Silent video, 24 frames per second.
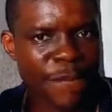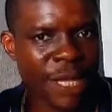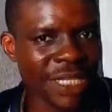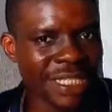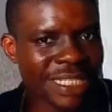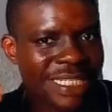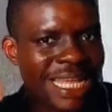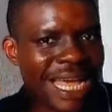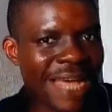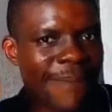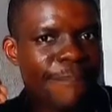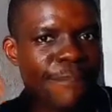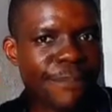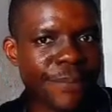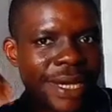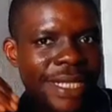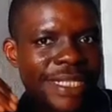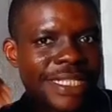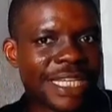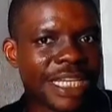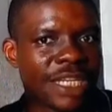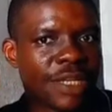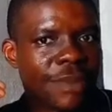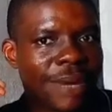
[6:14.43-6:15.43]
these are
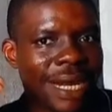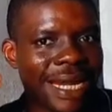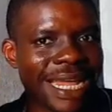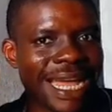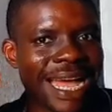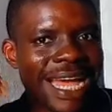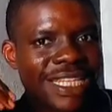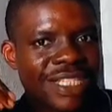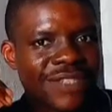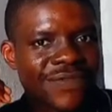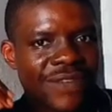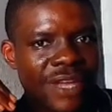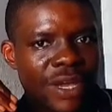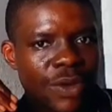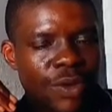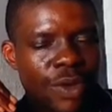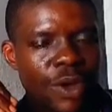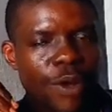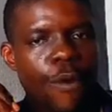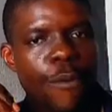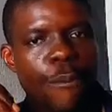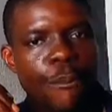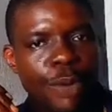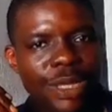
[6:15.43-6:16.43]
points they normally ask very
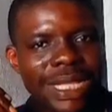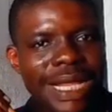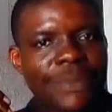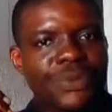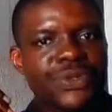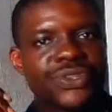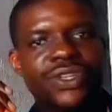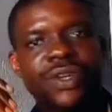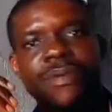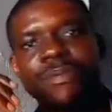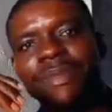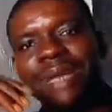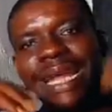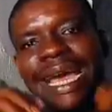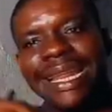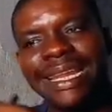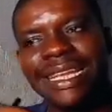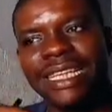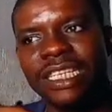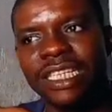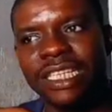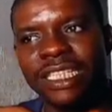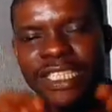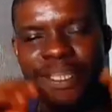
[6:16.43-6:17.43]
well, but I'm
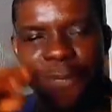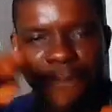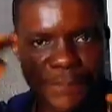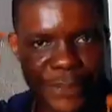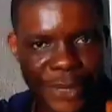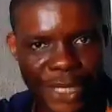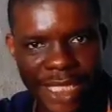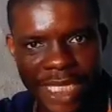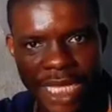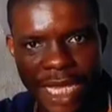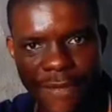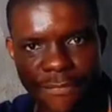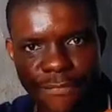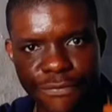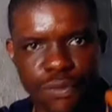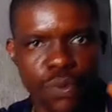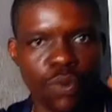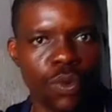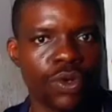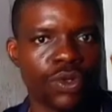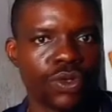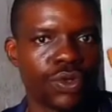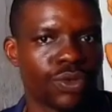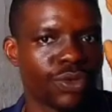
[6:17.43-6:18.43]
streamlining the PDF
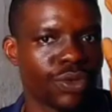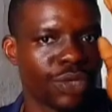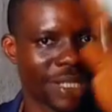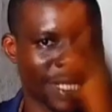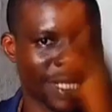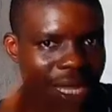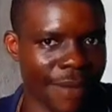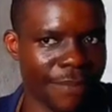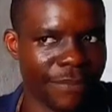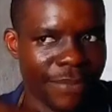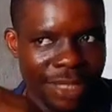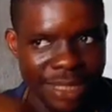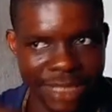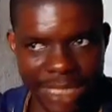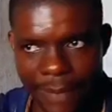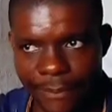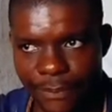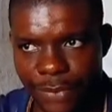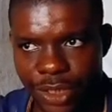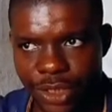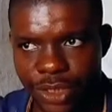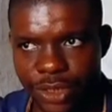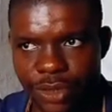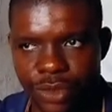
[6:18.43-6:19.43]
to JAMB
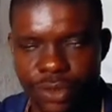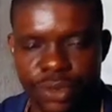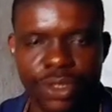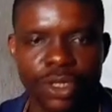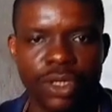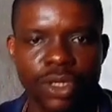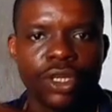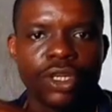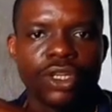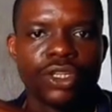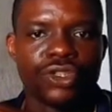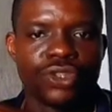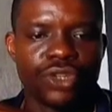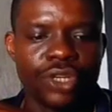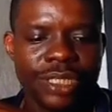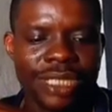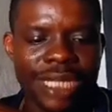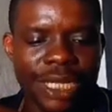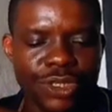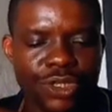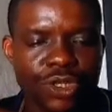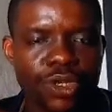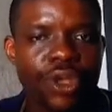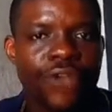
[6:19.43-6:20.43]
examination. Just
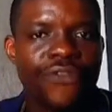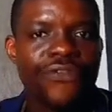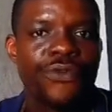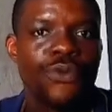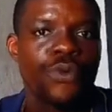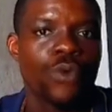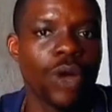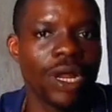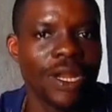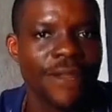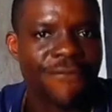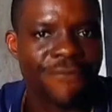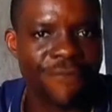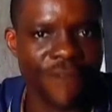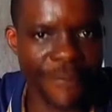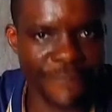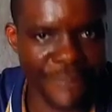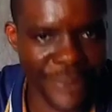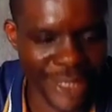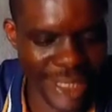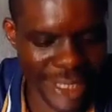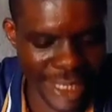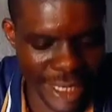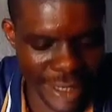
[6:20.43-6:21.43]
that. So if you want a free
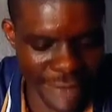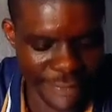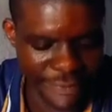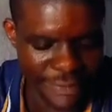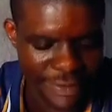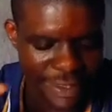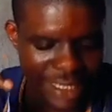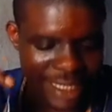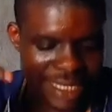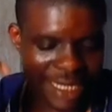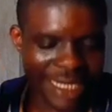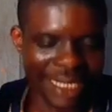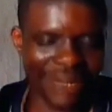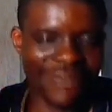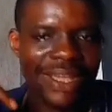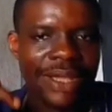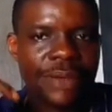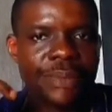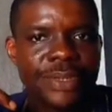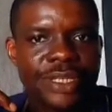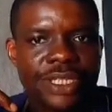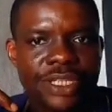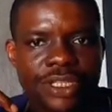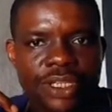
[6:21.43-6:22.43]
PDF, you
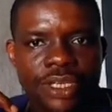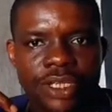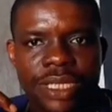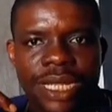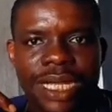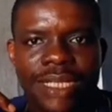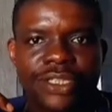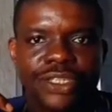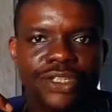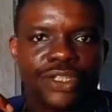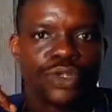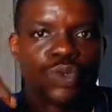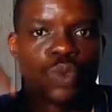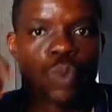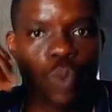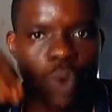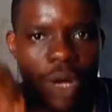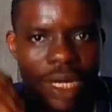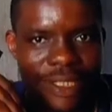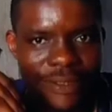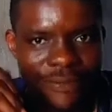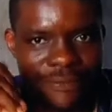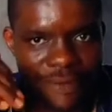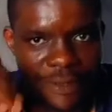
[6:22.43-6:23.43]
write message that you
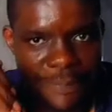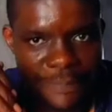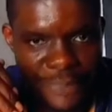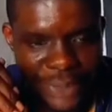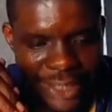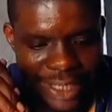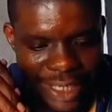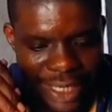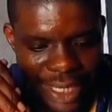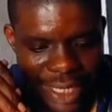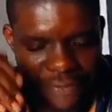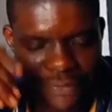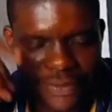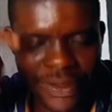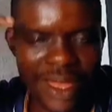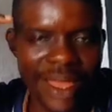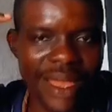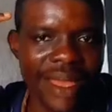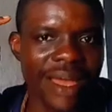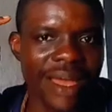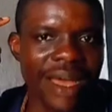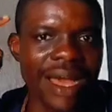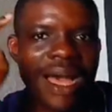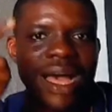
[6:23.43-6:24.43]
want the free PDF,
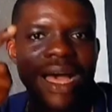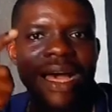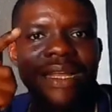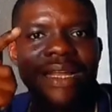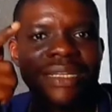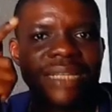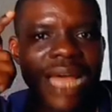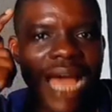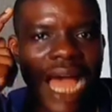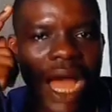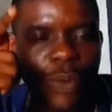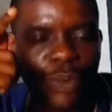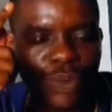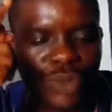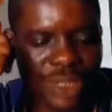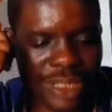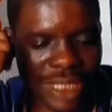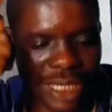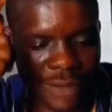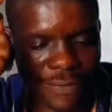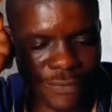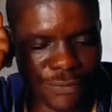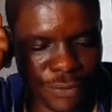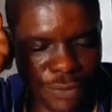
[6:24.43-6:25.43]
and I will
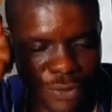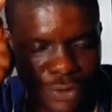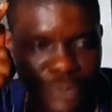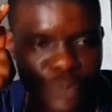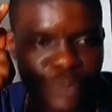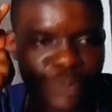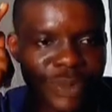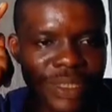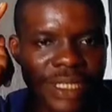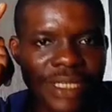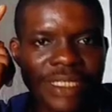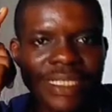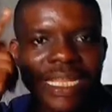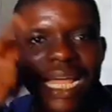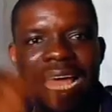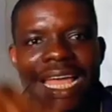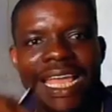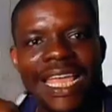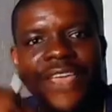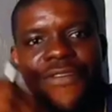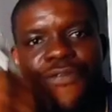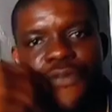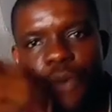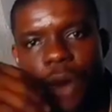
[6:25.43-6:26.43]
send for you.
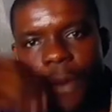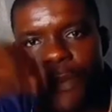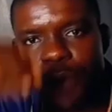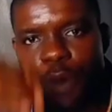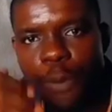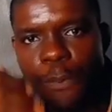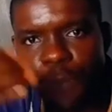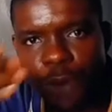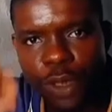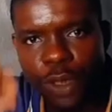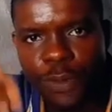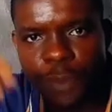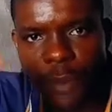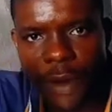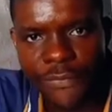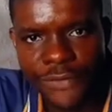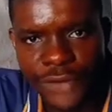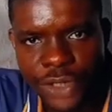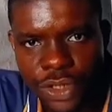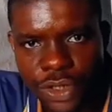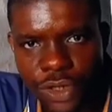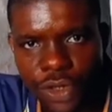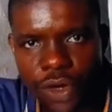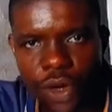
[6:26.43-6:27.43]
Now, if you want me to produce more
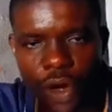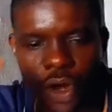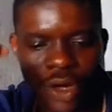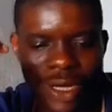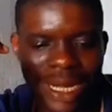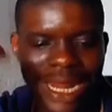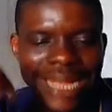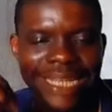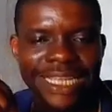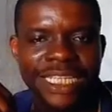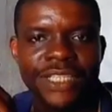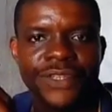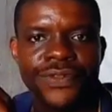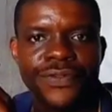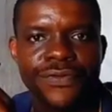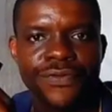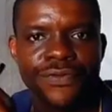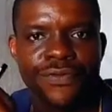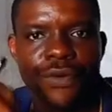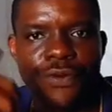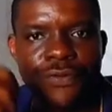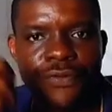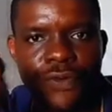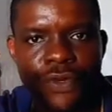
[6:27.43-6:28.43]
video like this
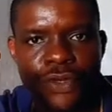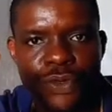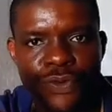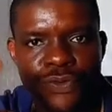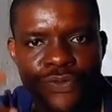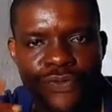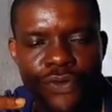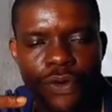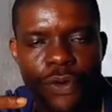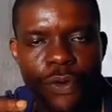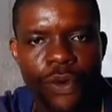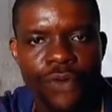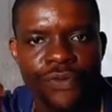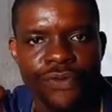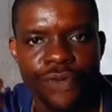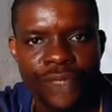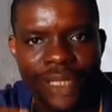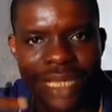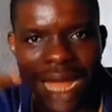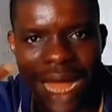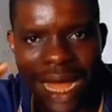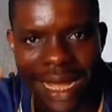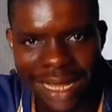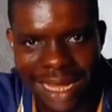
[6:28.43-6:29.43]
for
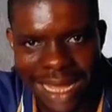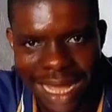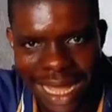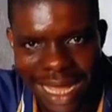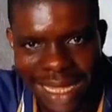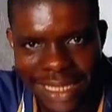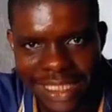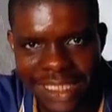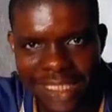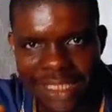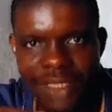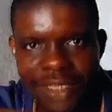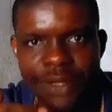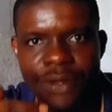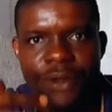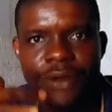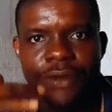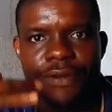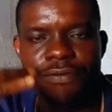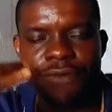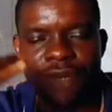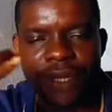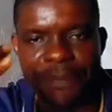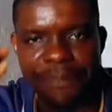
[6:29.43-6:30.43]
the alkynes,
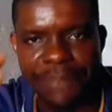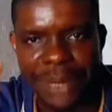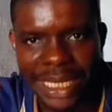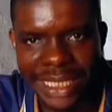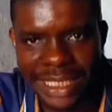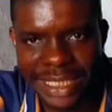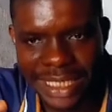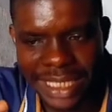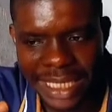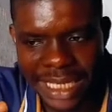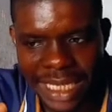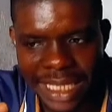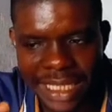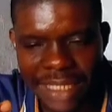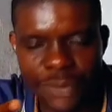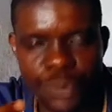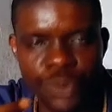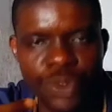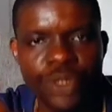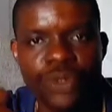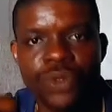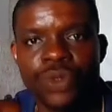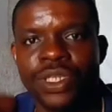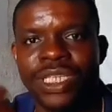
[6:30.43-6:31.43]
for the benzene,
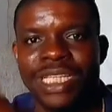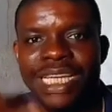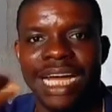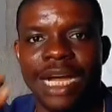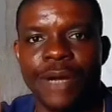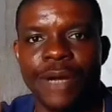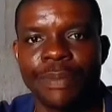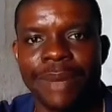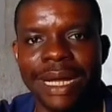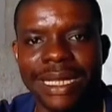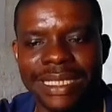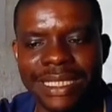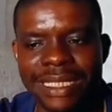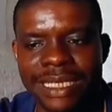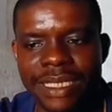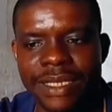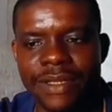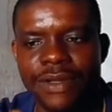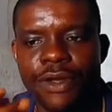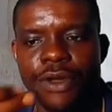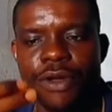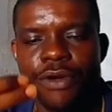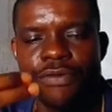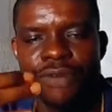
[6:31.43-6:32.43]
which is the aromatic,
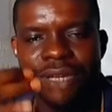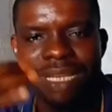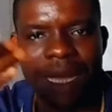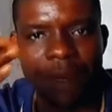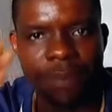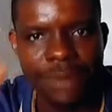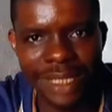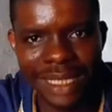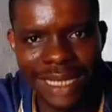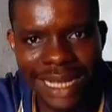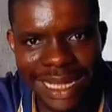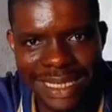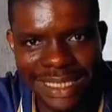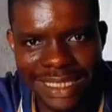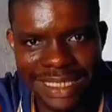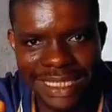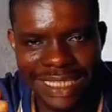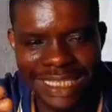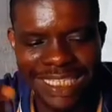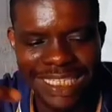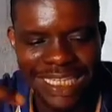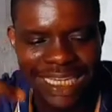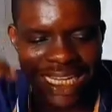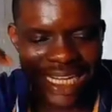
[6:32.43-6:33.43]
for the carboxylic
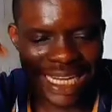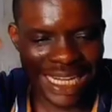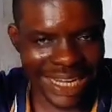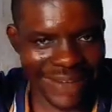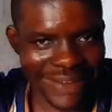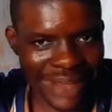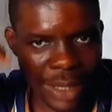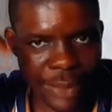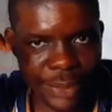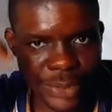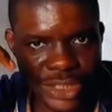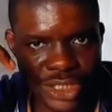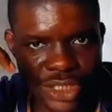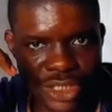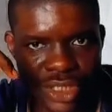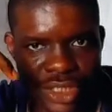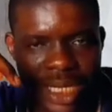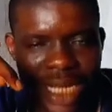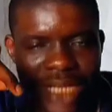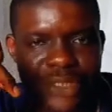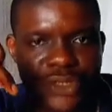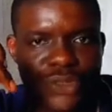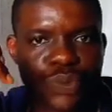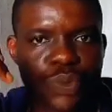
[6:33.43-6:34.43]
acid, leave a message
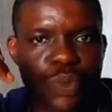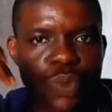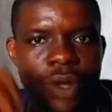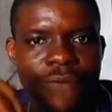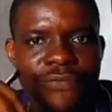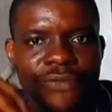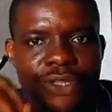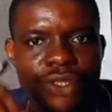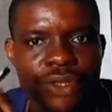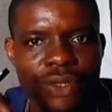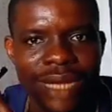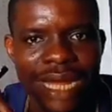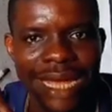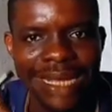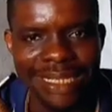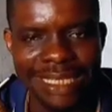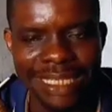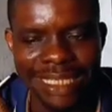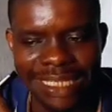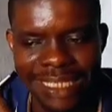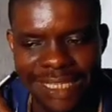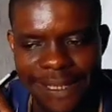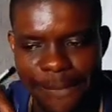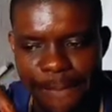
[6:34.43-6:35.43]
that you want video like
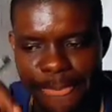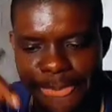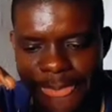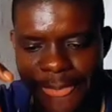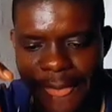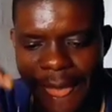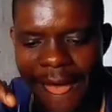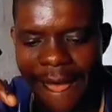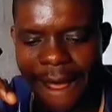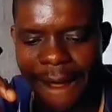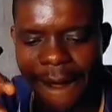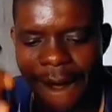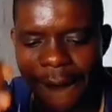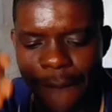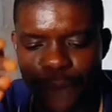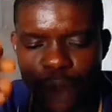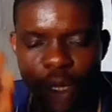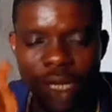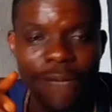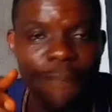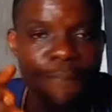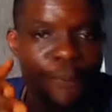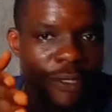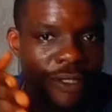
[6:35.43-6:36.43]
this. Now, I've
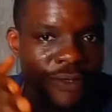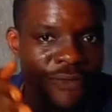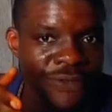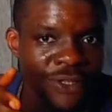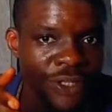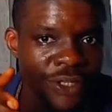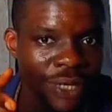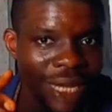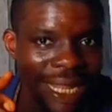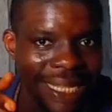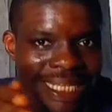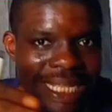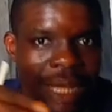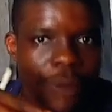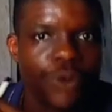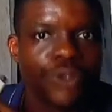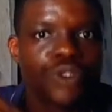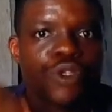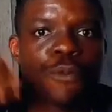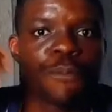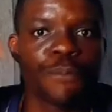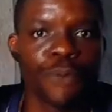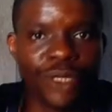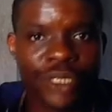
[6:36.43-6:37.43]
not only produced video like this, I
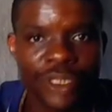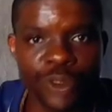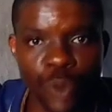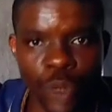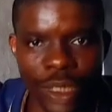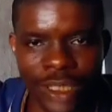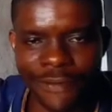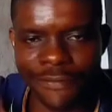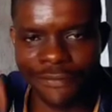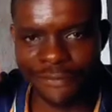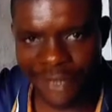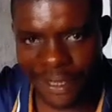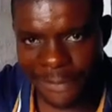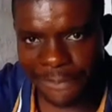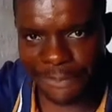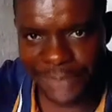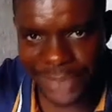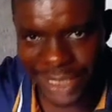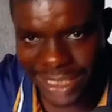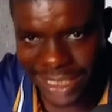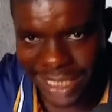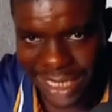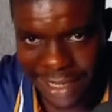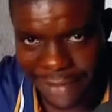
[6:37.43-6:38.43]
also produce the free
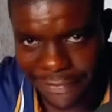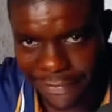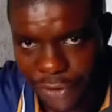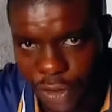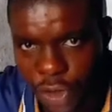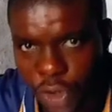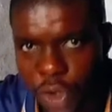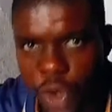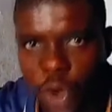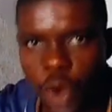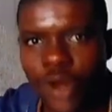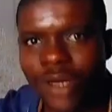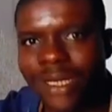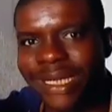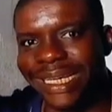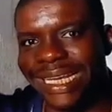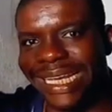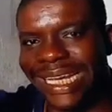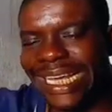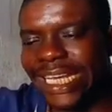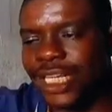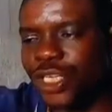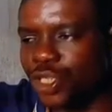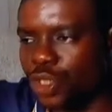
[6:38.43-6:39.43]
PDF on
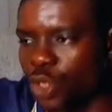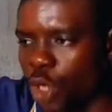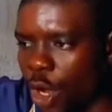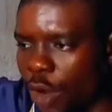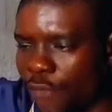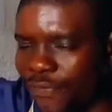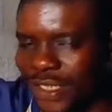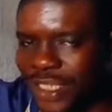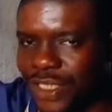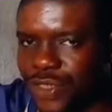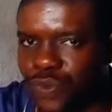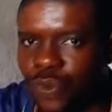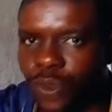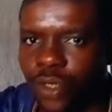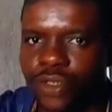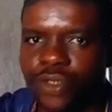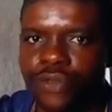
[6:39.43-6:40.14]
each of these